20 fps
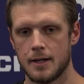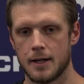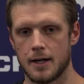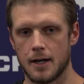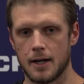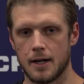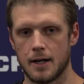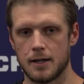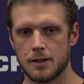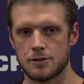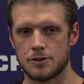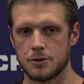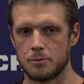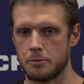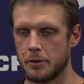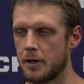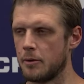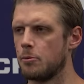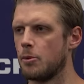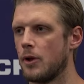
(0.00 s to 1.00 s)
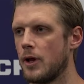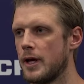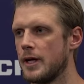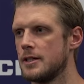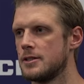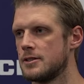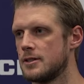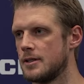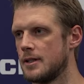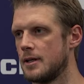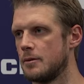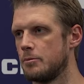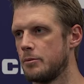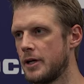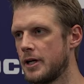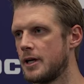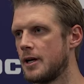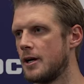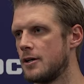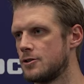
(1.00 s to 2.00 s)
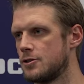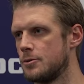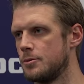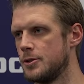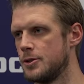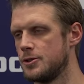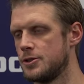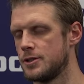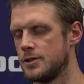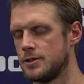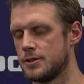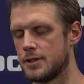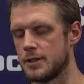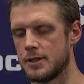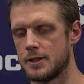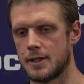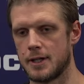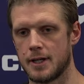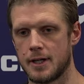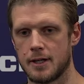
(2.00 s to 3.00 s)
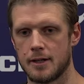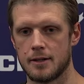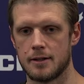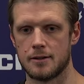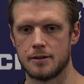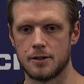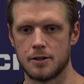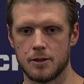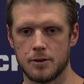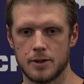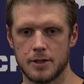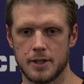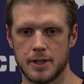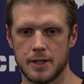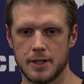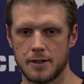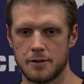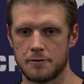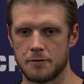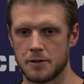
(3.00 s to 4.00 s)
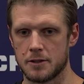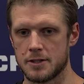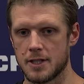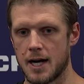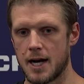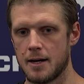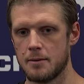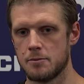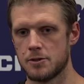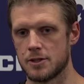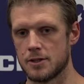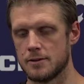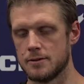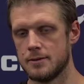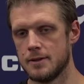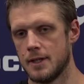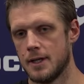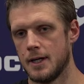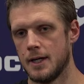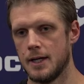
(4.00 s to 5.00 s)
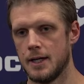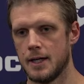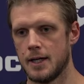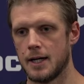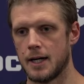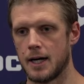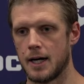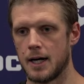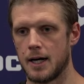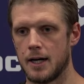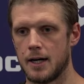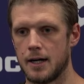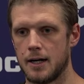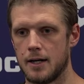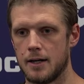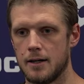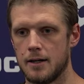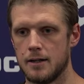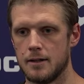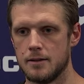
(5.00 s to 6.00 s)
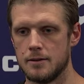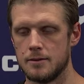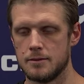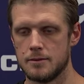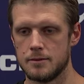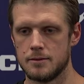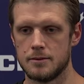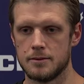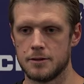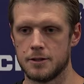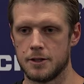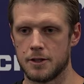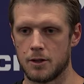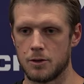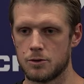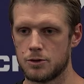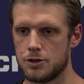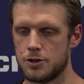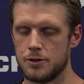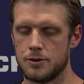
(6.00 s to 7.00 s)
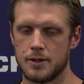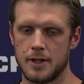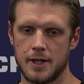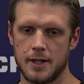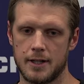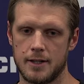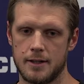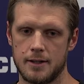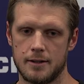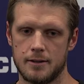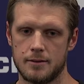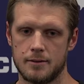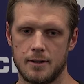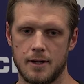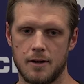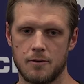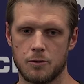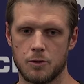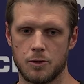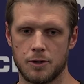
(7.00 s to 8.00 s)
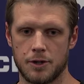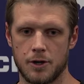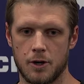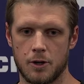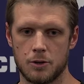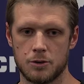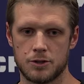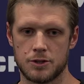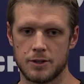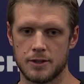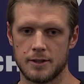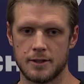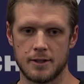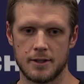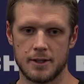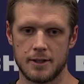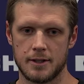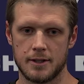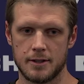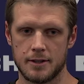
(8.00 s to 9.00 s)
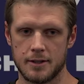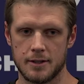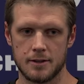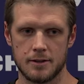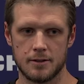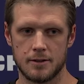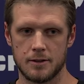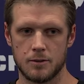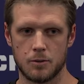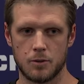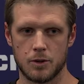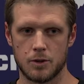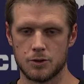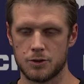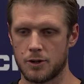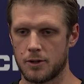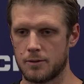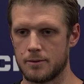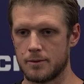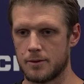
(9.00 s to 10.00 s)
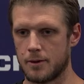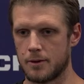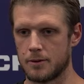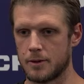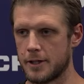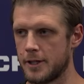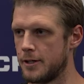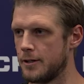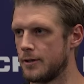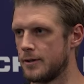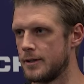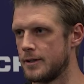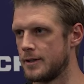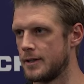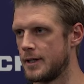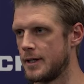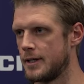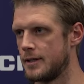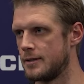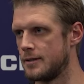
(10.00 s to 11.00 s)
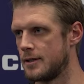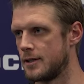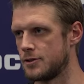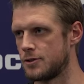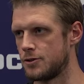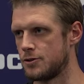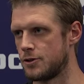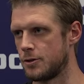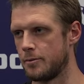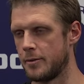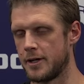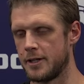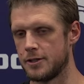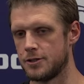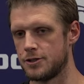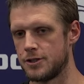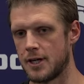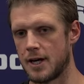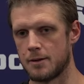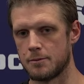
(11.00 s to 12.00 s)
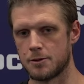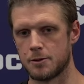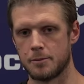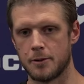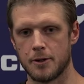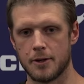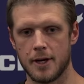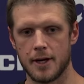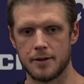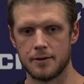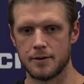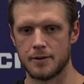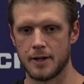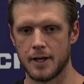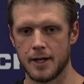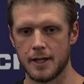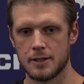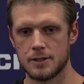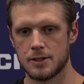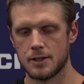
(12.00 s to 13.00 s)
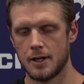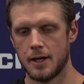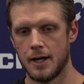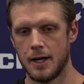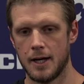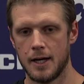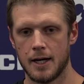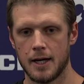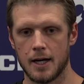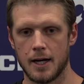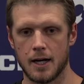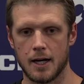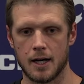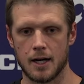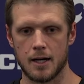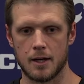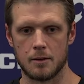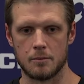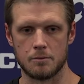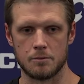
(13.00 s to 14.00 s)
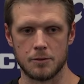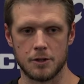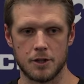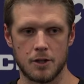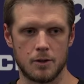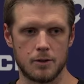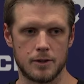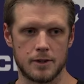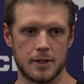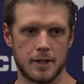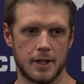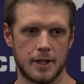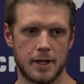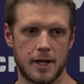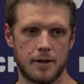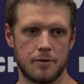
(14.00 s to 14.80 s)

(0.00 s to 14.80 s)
uh, some big plays and, and big contributions at uh, you know at, at, different times. And uh, you know, shoot, I, everyone knows and that, that Will's our, our leader and, and does a tremendous job spearheading things. Um, you know, and, and,